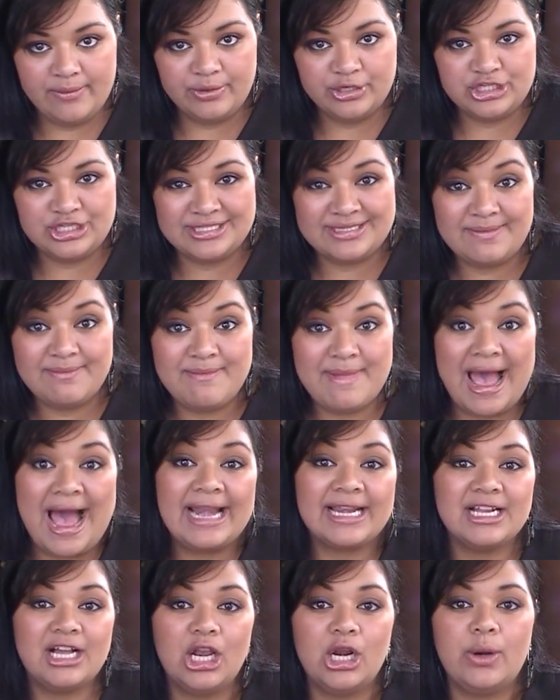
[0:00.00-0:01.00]
which is a
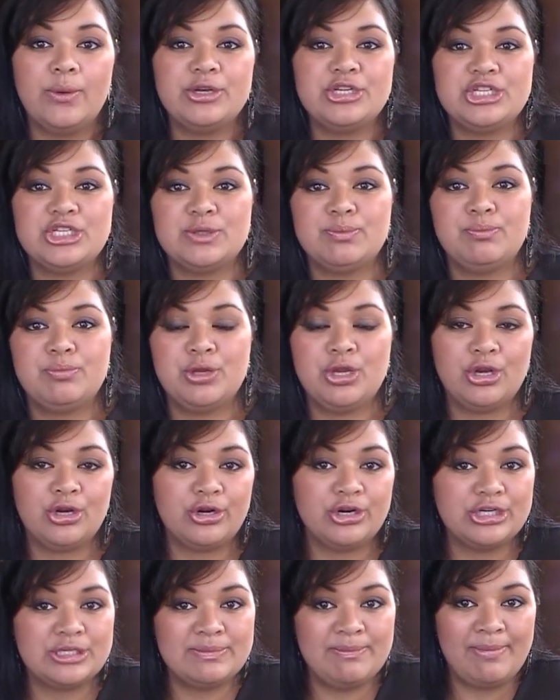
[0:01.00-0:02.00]
matte color, which is
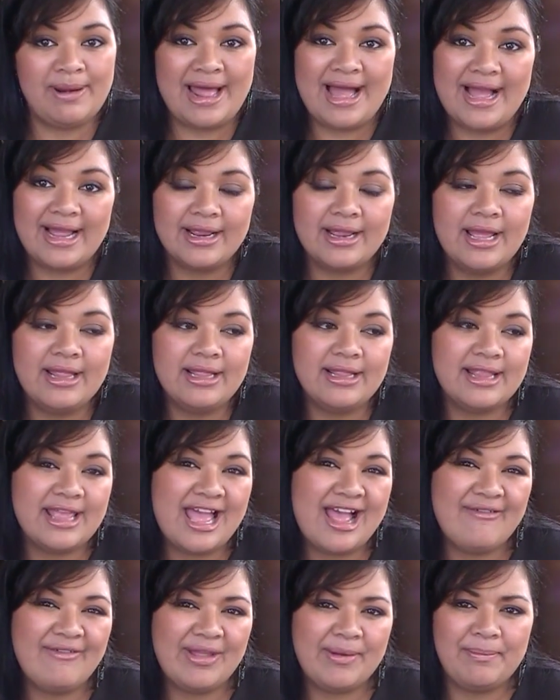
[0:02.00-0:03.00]
pure black, and then they
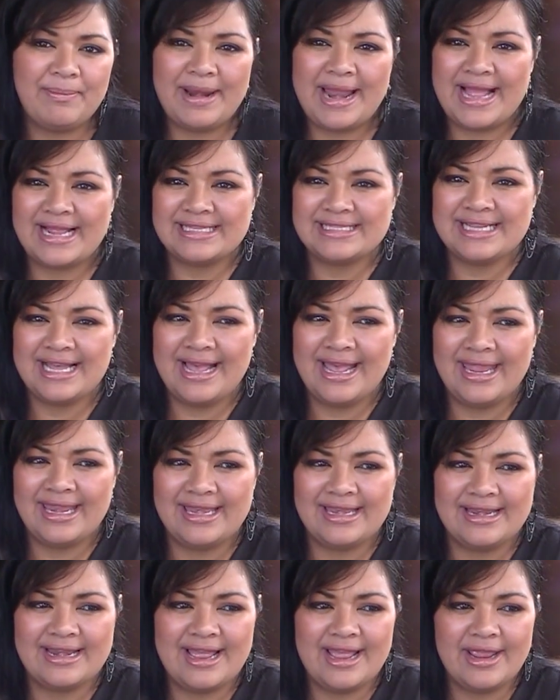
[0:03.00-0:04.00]
have like Black
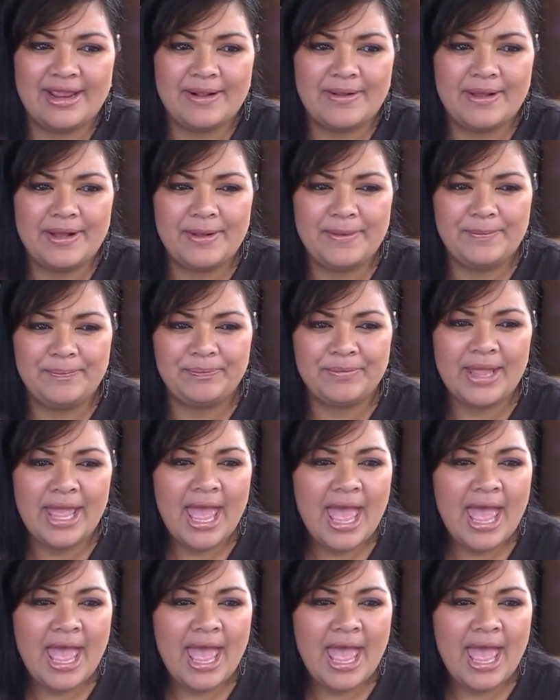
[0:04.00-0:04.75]
Titanite